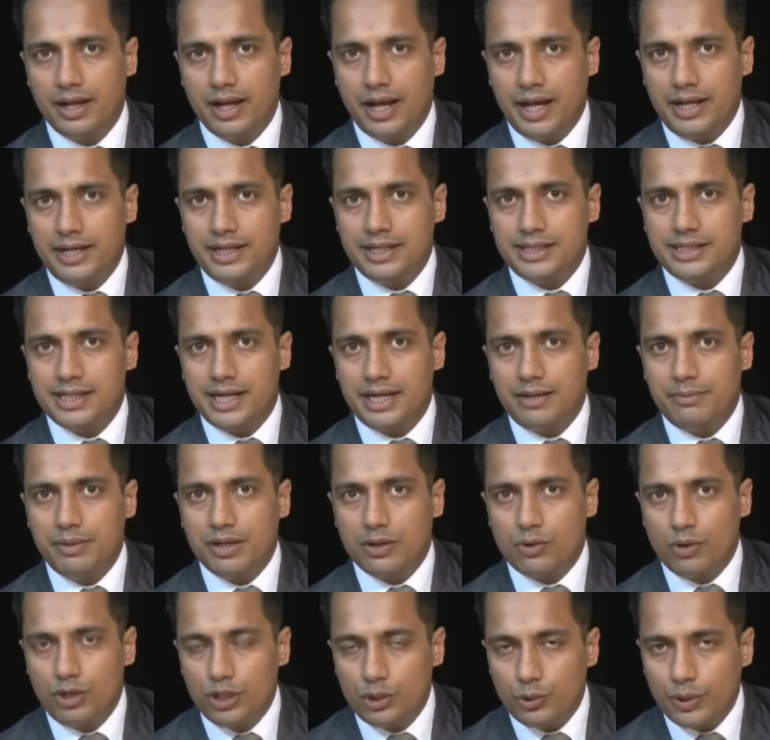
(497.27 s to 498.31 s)
And he said, "We
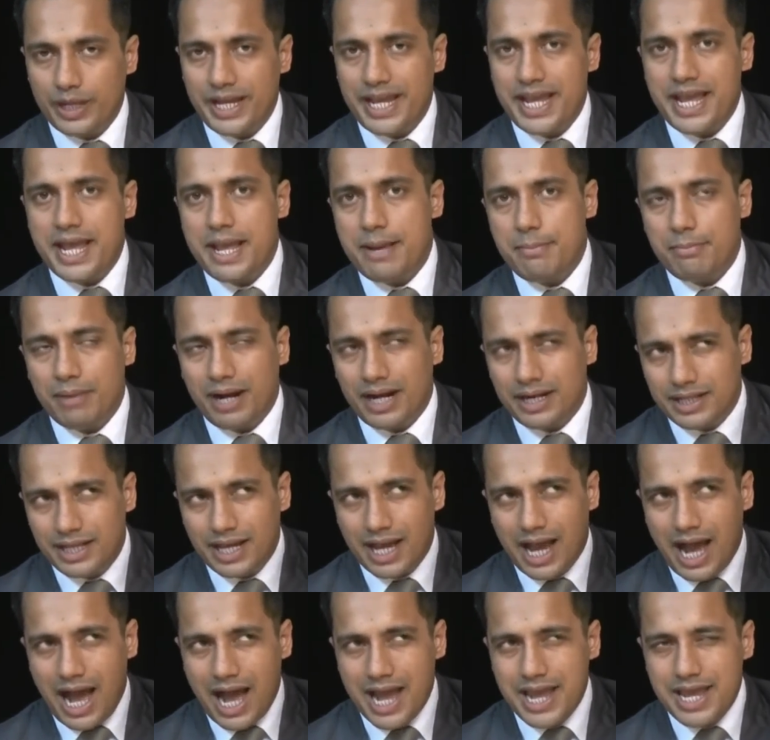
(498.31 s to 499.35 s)
are going to aim at
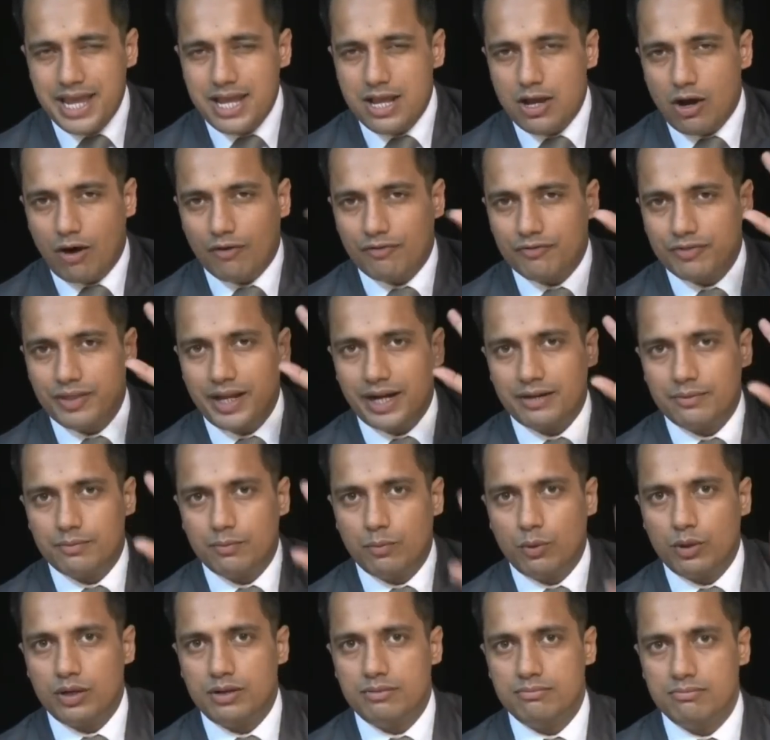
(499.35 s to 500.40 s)
the eye of that
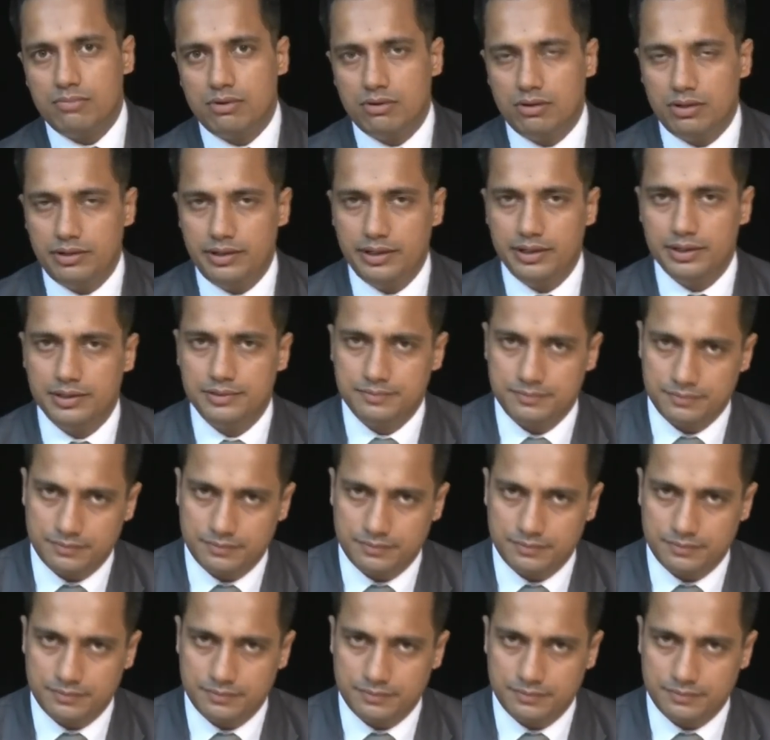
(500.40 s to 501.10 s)
wooden bird."